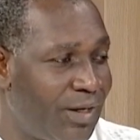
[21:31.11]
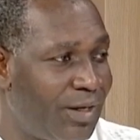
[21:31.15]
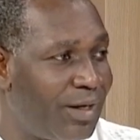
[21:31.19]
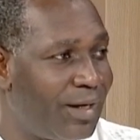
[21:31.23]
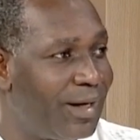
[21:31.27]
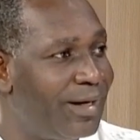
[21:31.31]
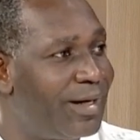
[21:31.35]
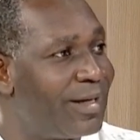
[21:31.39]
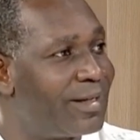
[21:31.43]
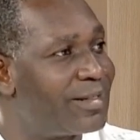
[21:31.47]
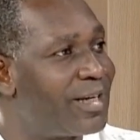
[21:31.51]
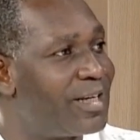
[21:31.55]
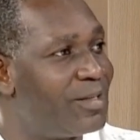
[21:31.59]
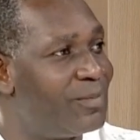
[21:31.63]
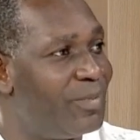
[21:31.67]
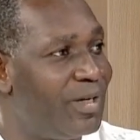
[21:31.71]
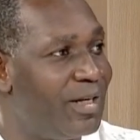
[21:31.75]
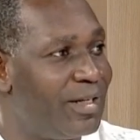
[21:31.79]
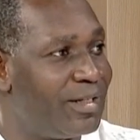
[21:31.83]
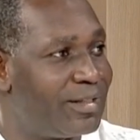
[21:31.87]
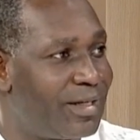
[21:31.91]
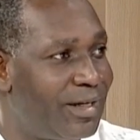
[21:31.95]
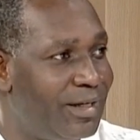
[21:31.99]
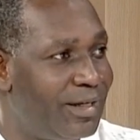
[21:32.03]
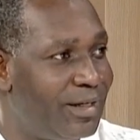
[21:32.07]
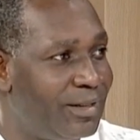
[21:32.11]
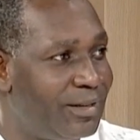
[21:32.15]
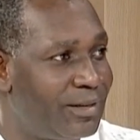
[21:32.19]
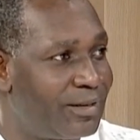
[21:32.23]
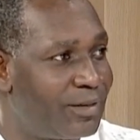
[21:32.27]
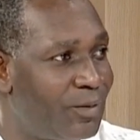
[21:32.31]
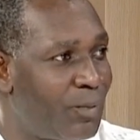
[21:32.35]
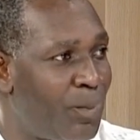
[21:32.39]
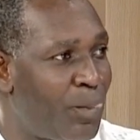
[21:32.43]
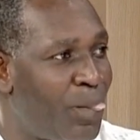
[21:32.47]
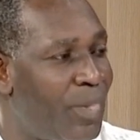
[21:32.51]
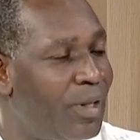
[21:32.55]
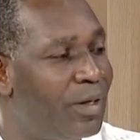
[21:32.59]
And that has been a challenge.
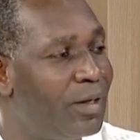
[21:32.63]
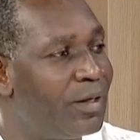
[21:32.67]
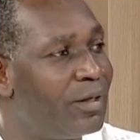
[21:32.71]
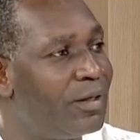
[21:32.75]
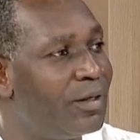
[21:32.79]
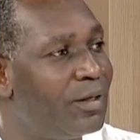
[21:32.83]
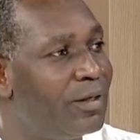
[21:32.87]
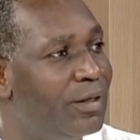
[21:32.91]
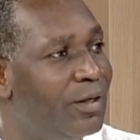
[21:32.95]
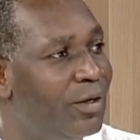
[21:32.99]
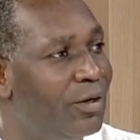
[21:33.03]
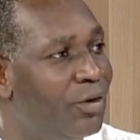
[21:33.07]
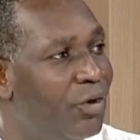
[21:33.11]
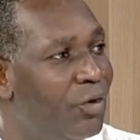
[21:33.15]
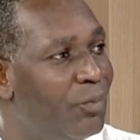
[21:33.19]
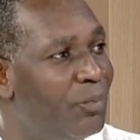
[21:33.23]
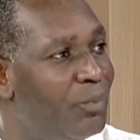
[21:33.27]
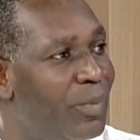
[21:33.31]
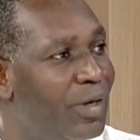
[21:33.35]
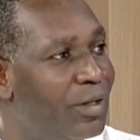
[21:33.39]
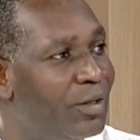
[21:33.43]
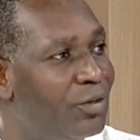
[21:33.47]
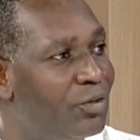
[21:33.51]
The government